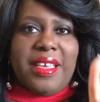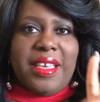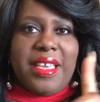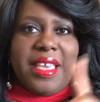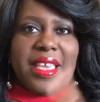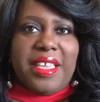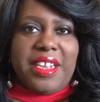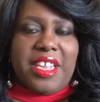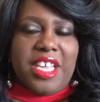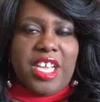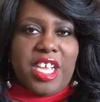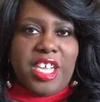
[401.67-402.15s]

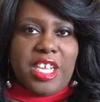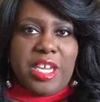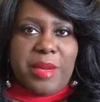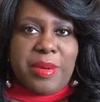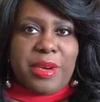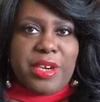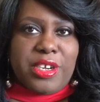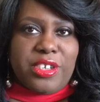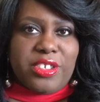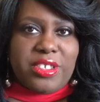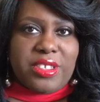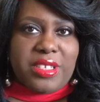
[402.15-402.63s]
and hung up
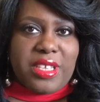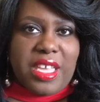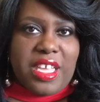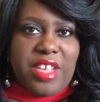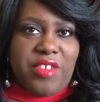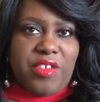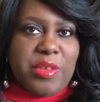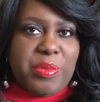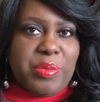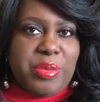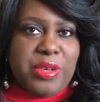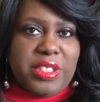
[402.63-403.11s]
her
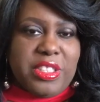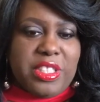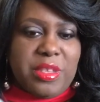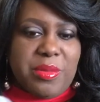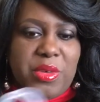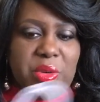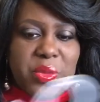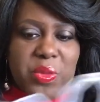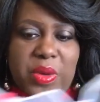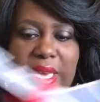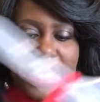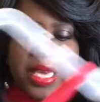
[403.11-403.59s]
stuff and put
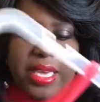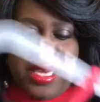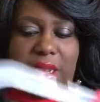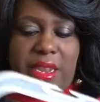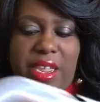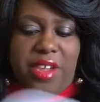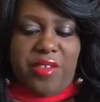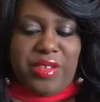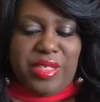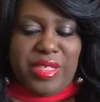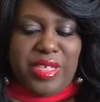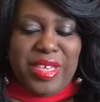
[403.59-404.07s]
them away
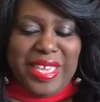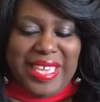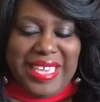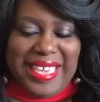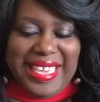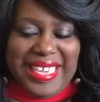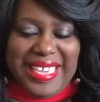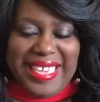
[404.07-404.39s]
and everything.